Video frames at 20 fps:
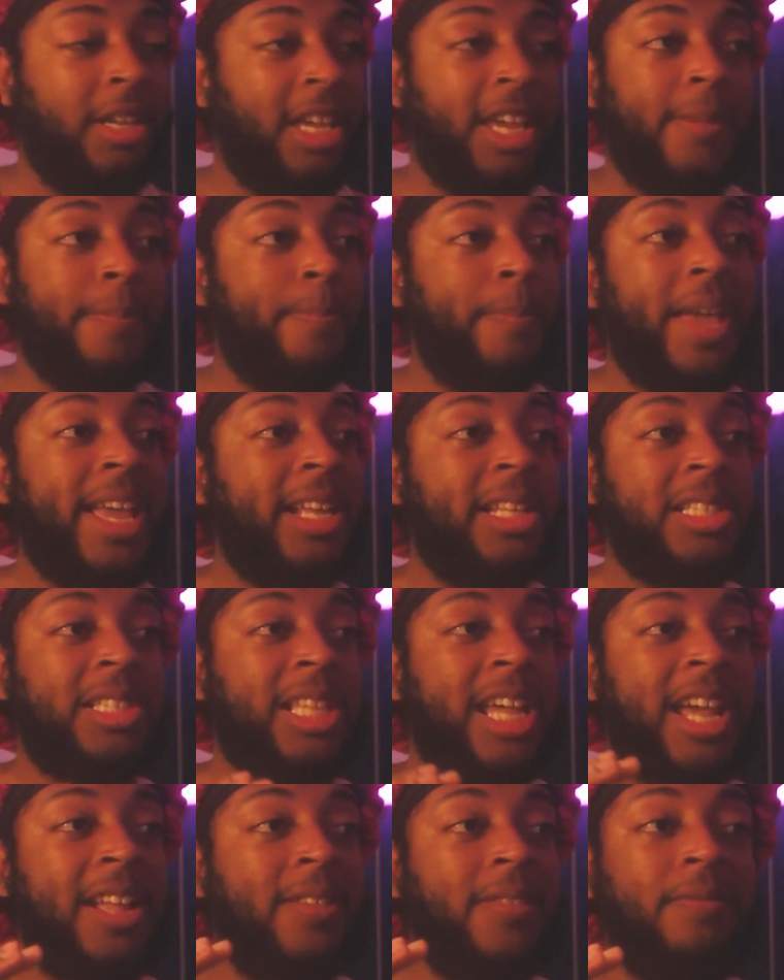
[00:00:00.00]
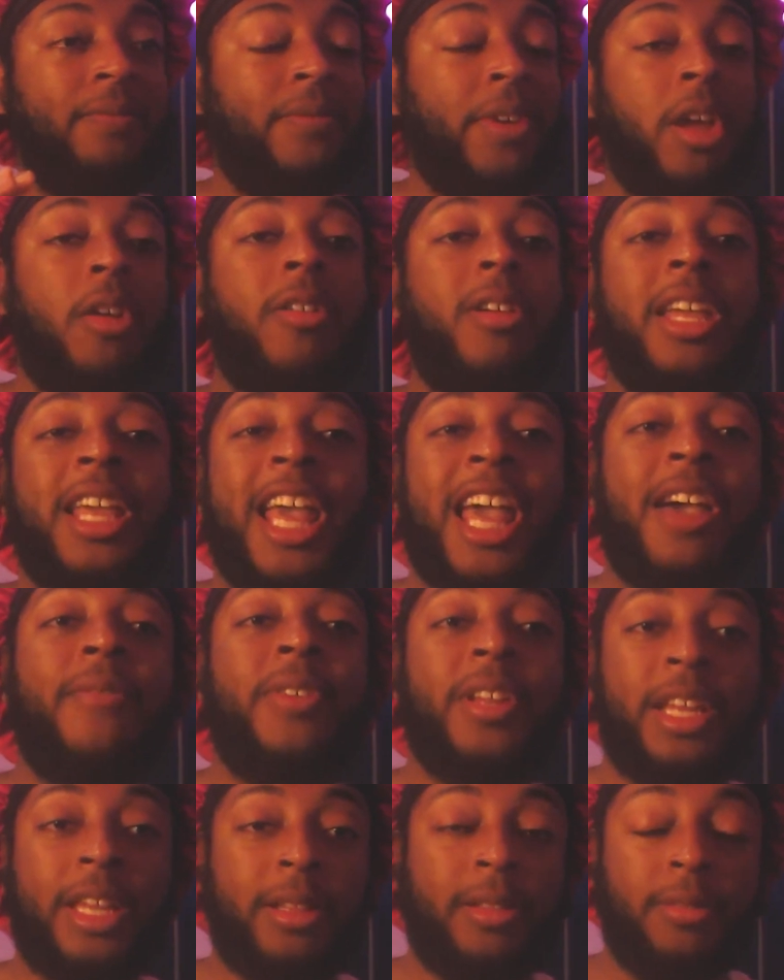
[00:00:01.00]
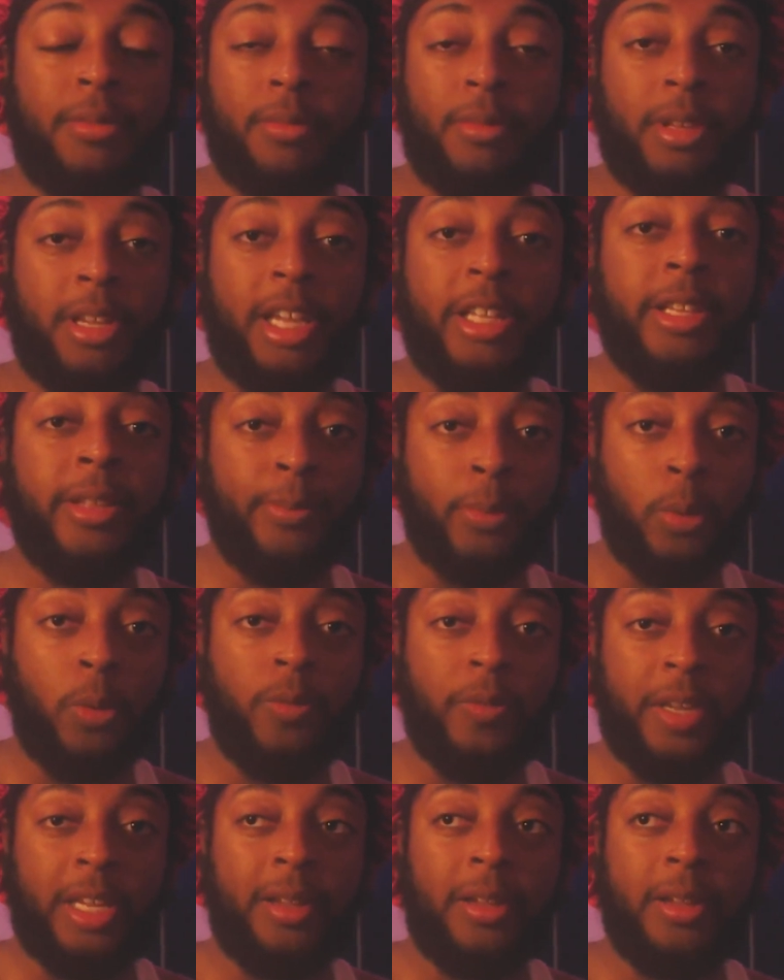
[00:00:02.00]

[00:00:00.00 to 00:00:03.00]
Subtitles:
It makes that very evident in the movie.